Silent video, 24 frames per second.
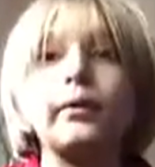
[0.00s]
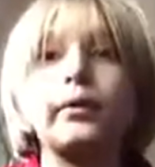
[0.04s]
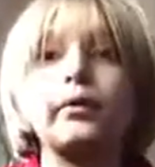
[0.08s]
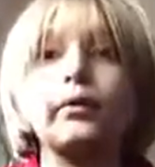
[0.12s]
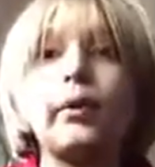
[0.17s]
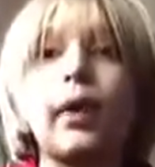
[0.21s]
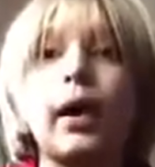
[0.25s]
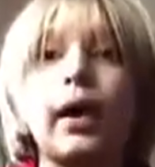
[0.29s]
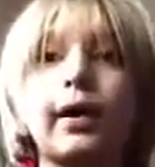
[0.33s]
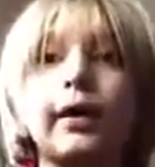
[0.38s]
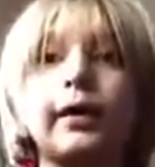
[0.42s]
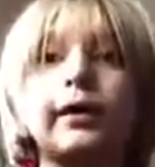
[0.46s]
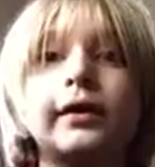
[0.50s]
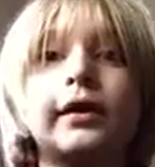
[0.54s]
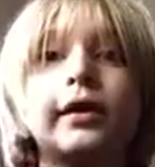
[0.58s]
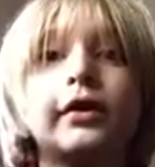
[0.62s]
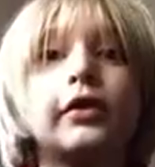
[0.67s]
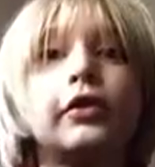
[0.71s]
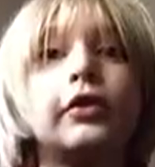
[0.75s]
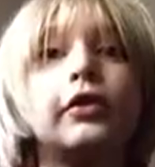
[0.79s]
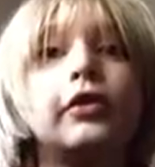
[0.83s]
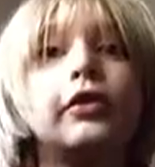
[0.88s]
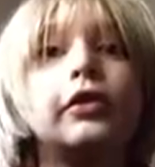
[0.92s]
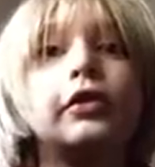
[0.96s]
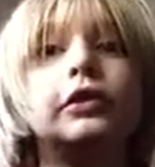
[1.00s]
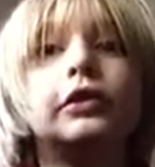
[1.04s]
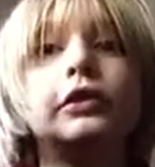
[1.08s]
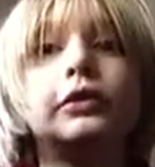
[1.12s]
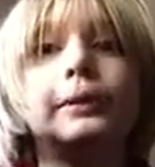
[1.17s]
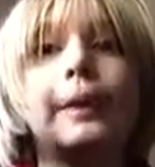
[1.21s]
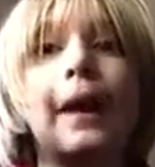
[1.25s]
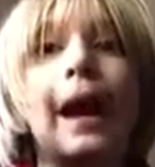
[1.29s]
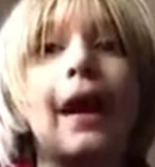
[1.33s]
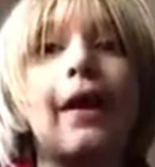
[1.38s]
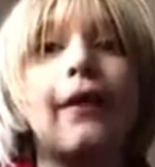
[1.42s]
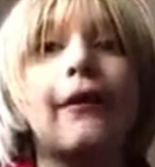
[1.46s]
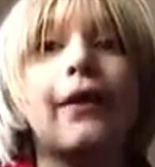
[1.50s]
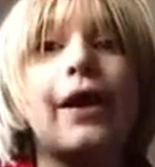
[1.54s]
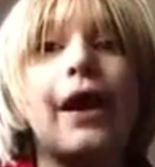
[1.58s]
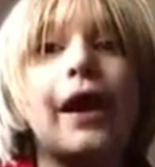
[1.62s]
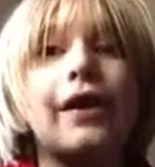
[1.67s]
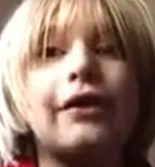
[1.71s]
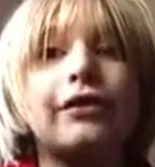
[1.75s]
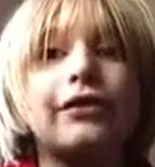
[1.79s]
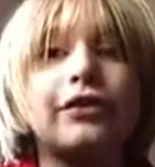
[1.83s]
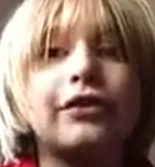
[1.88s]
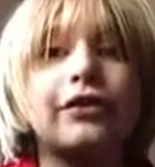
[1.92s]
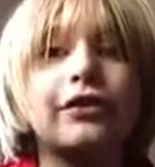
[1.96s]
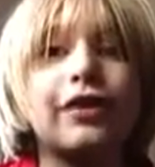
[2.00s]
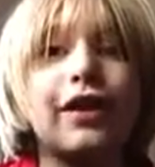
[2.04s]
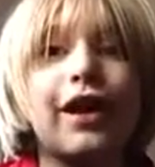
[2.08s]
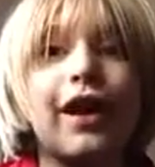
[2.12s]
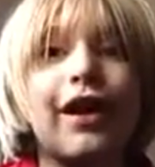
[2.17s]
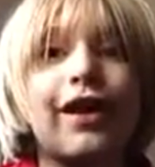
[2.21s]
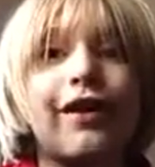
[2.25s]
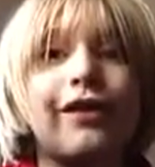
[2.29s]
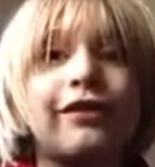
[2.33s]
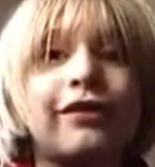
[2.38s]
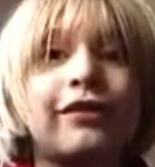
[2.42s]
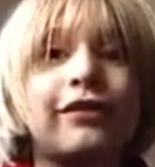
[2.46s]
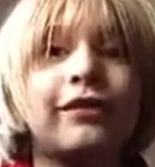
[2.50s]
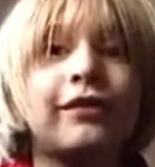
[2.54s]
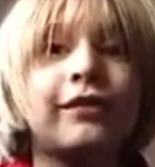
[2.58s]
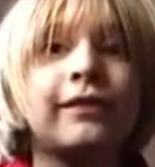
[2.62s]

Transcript: was rocking their new little powerhouse stuff.